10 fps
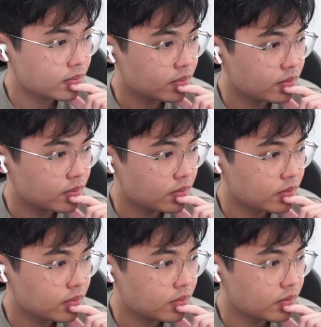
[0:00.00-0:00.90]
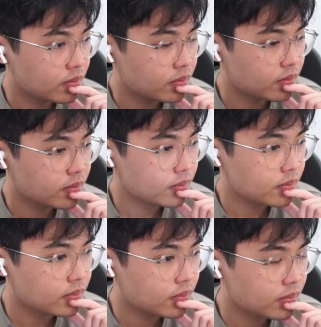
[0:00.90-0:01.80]

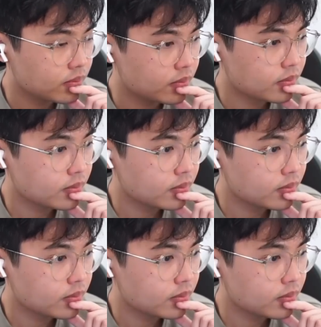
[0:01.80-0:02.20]
No one is speaking in this clip.